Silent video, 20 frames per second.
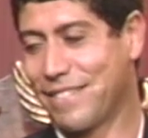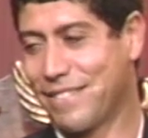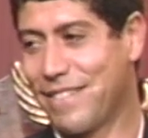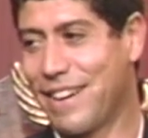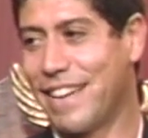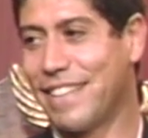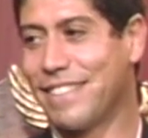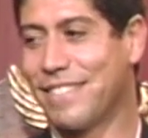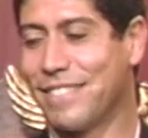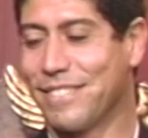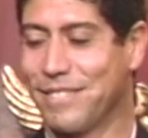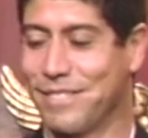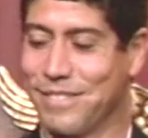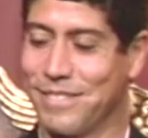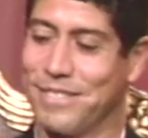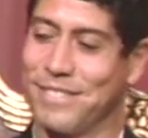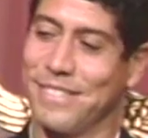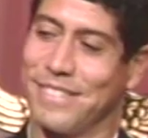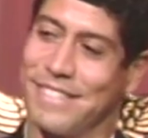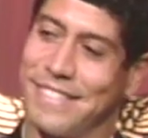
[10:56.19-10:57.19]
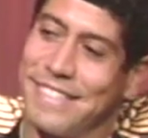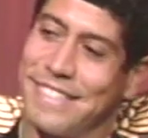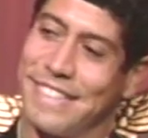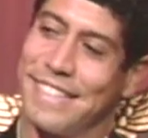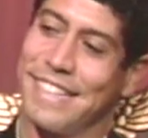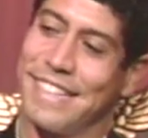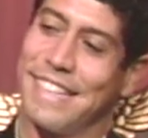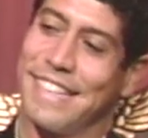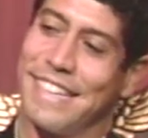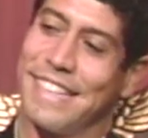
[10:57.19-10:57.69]
way to
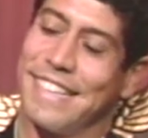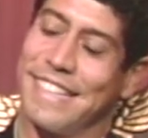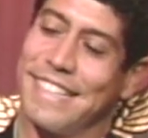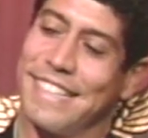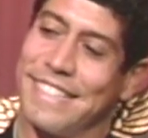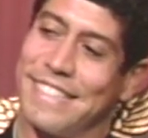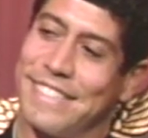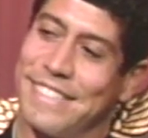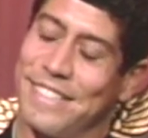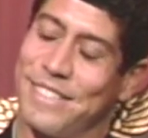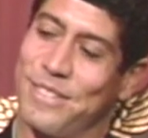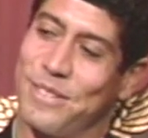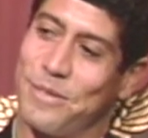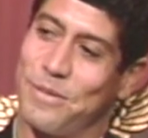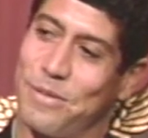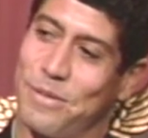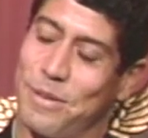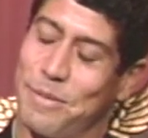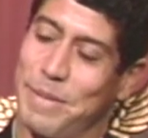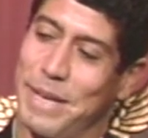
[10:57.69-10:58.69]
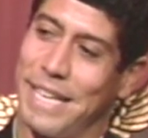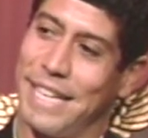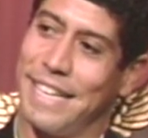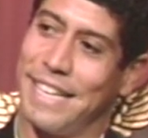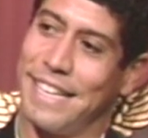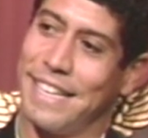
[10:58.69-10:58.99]
to do for me.